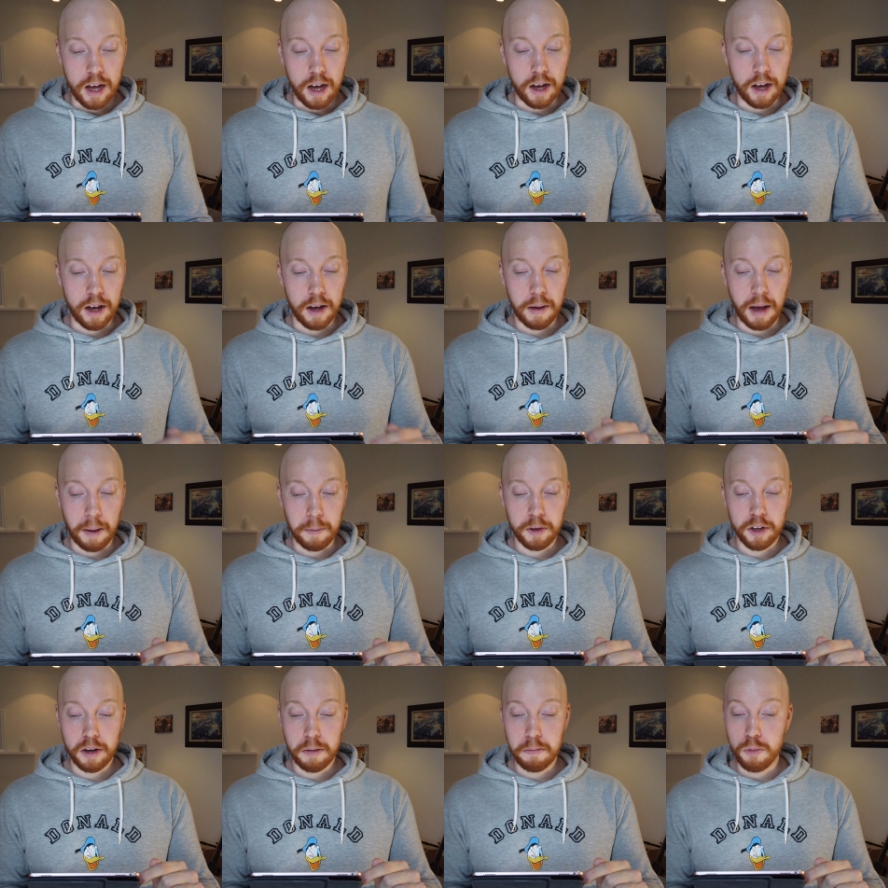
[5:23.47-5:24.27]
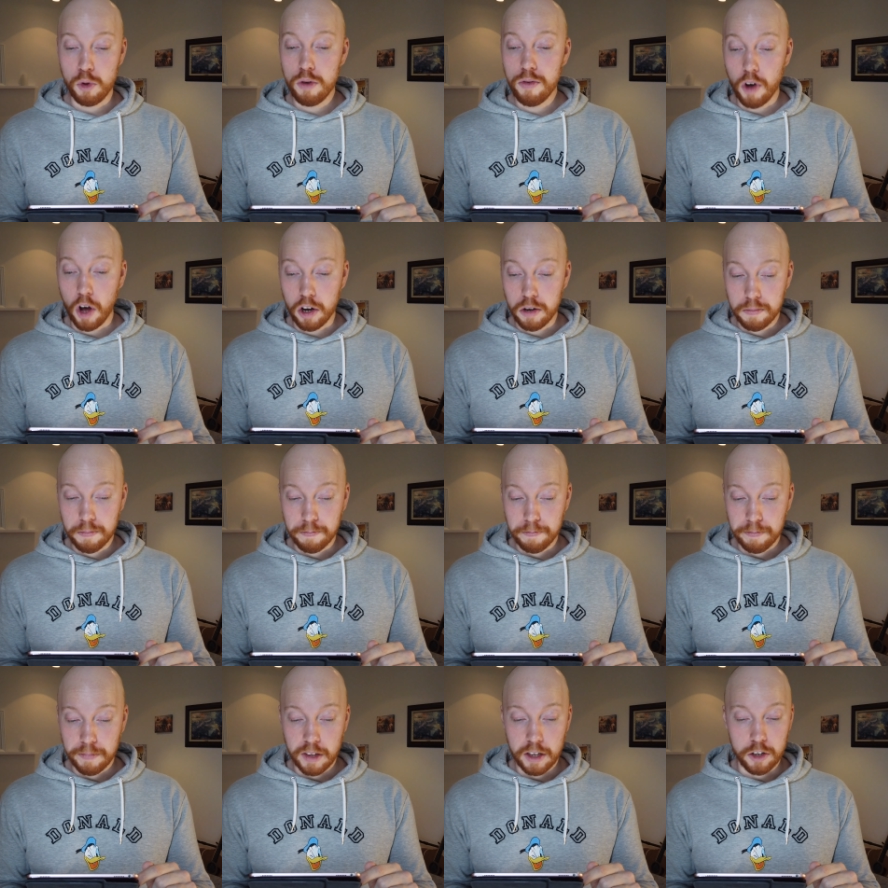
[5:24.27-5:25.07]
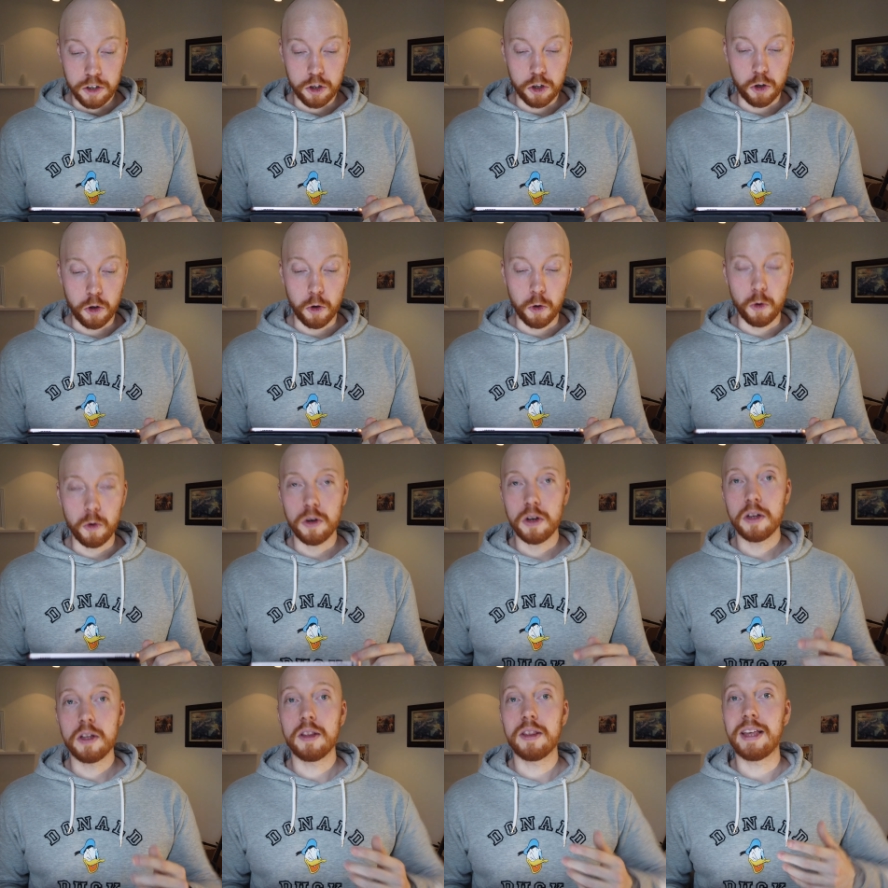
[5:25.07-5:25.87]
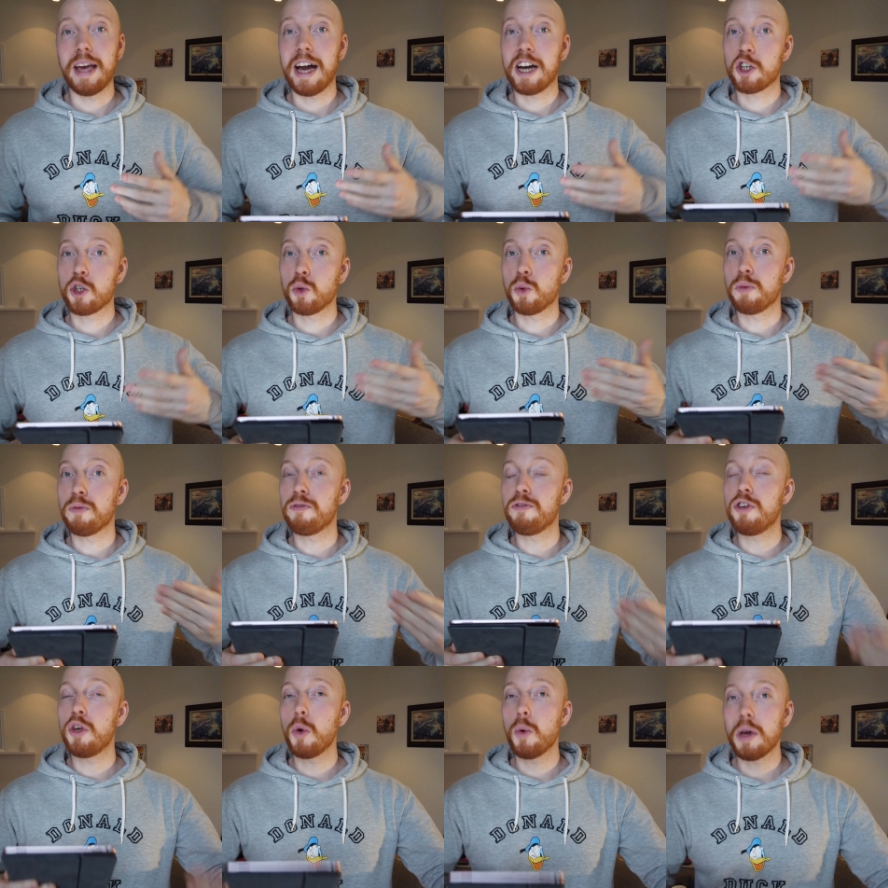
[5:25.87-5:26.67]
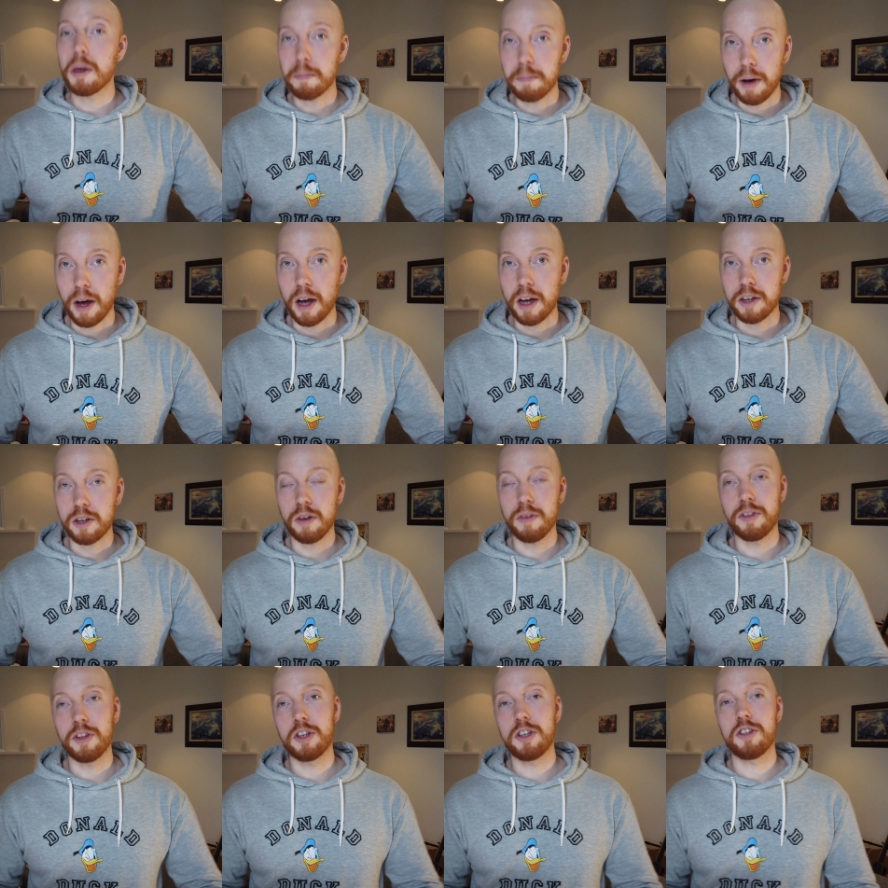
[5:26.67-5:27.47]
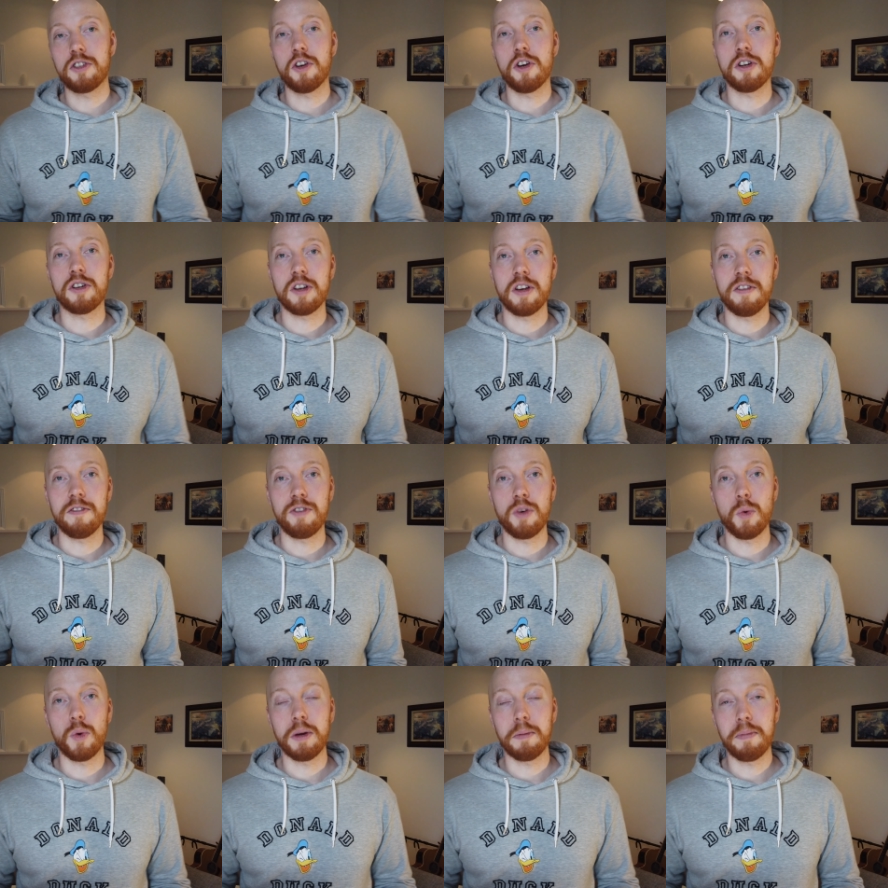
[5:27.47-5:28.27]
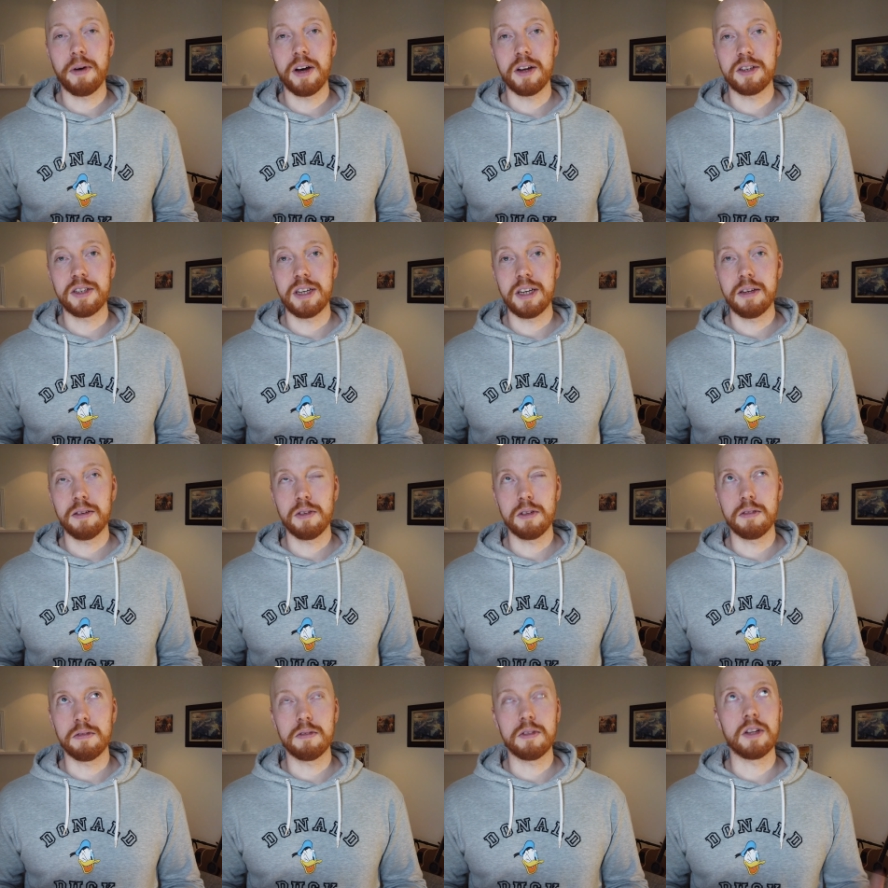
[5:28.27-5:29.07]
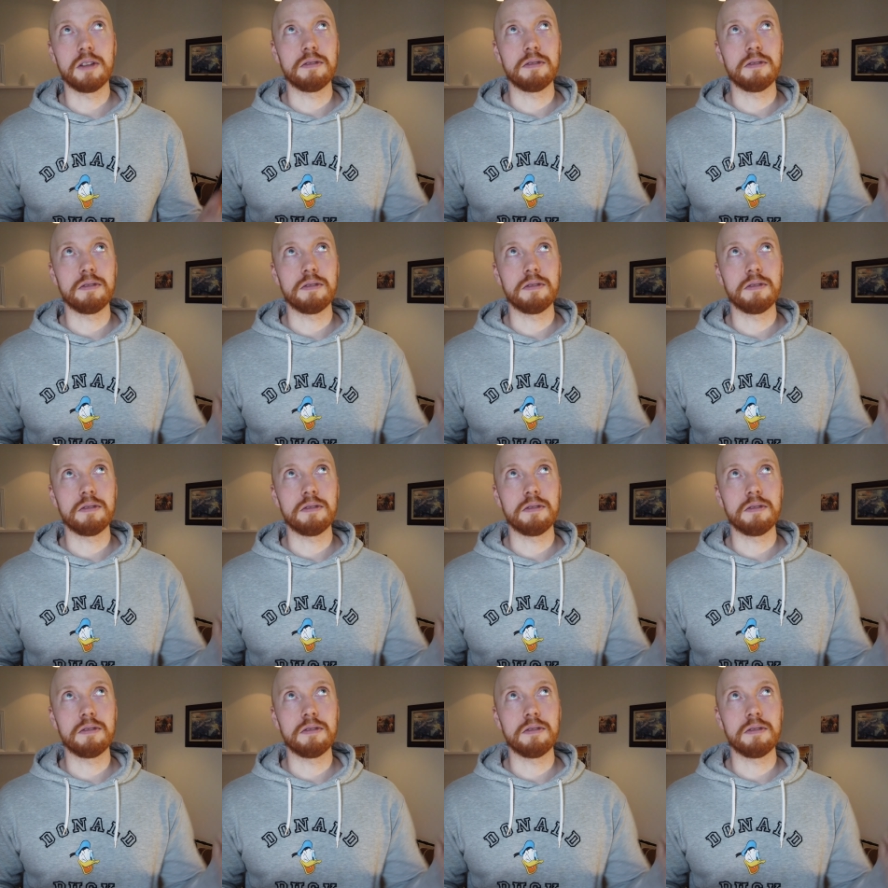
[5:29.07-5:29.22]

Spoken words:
I'm going to move on to the actual viewing part of the dessert viewing party, the